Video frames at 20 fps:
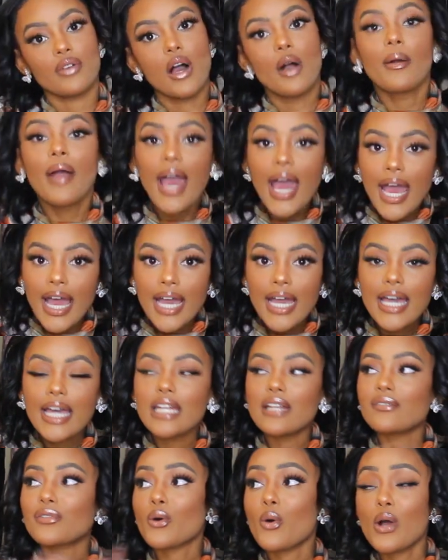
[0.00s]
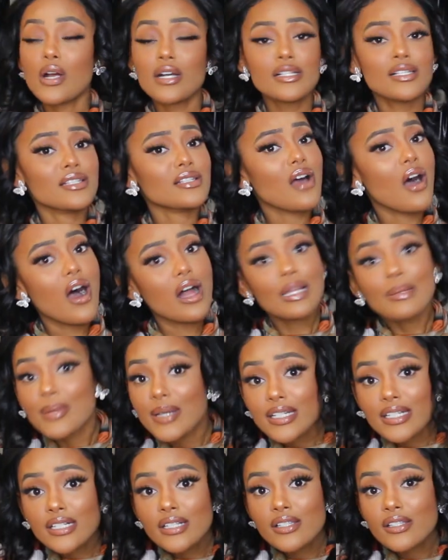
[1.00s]
Okay, and of course, all
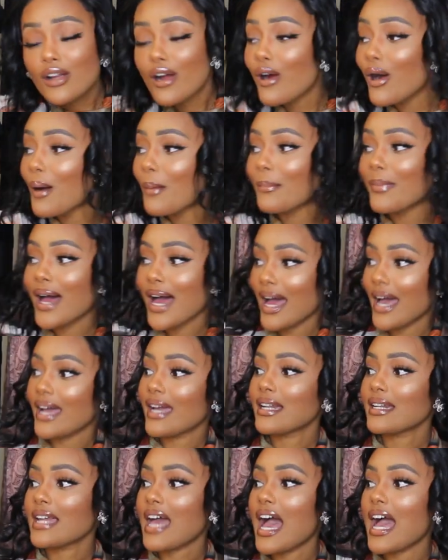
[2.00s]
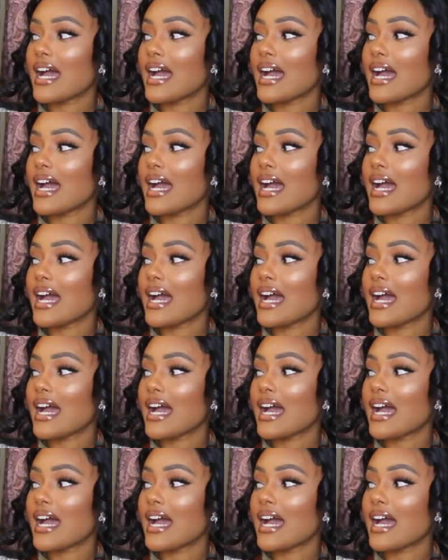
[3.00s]
opinions are all mine.